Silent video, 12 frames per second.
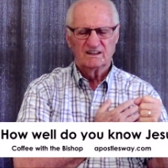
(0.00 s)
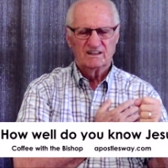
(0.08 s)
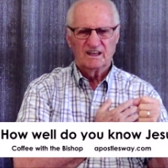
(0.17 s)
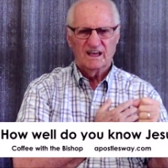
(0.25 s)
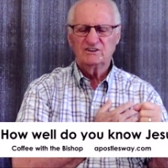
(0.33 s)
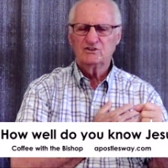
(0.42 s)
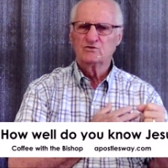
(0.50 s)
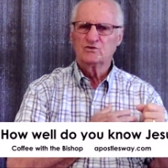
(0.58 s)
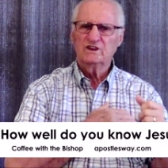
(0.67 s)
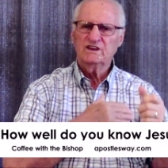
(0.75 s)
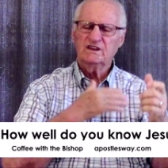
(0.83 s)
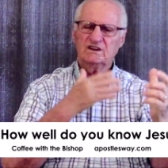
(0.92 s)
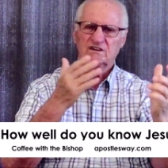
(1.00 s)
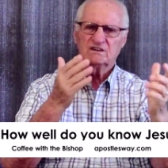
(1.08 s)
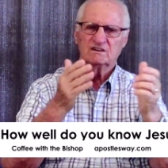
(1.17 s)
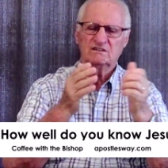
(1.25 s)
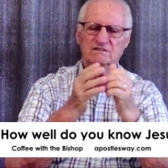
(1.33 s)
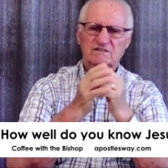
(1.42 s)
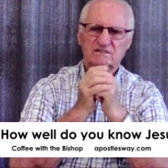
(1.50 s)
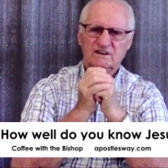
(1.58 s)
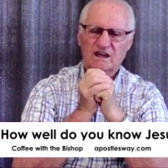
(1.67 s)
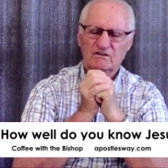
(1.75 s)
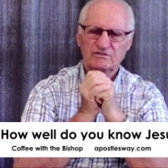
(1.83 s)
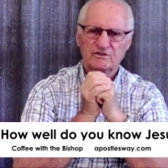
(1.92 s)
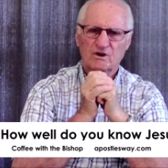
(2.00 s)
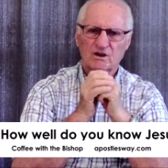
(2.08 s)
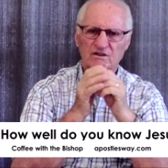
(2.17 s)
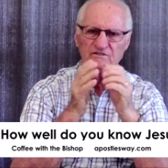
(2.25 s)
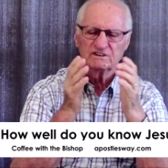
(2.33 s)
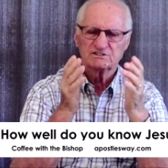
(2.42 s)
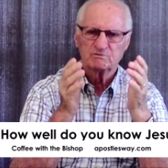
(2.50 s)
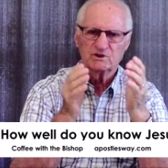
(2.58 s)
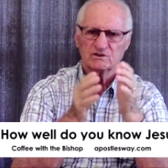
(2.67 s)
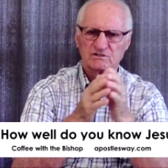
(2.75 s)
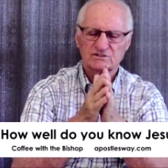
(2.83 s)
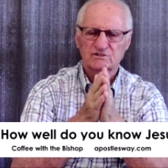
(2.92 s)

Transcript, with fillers: And you read down through all of his books,